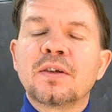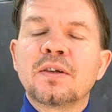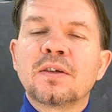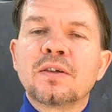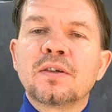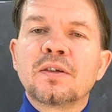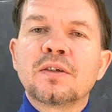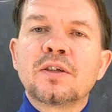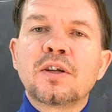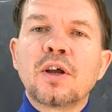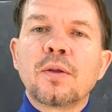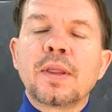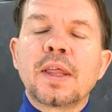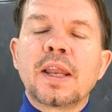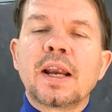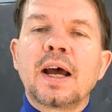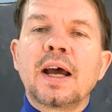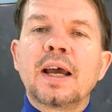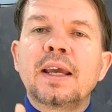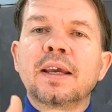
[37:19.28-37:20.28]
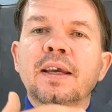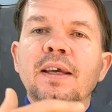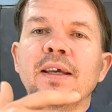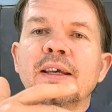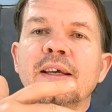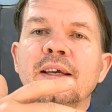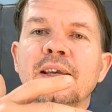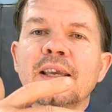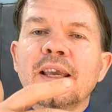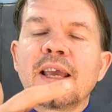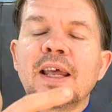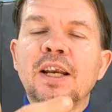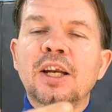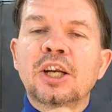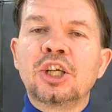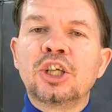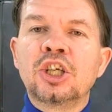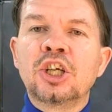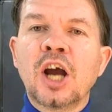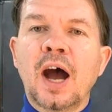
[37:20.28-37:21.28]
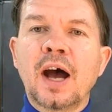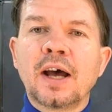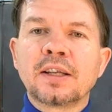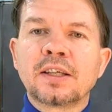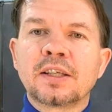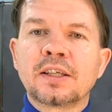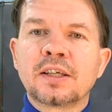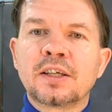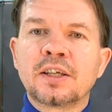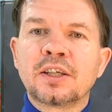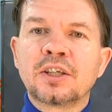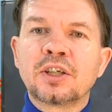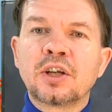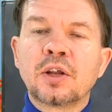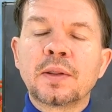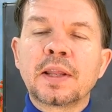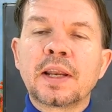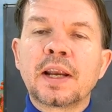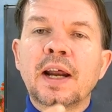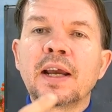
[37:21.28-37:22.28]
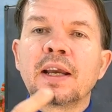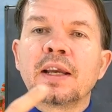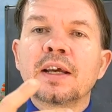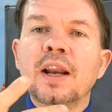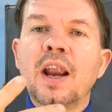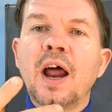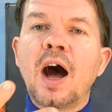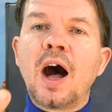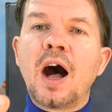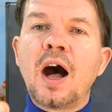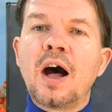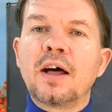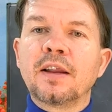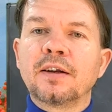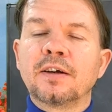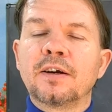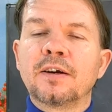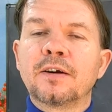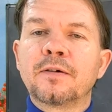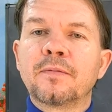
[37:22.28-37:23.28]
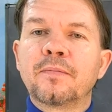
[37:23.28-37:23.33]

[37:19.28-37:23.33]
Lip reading: so that I can adjust, so that I can honor,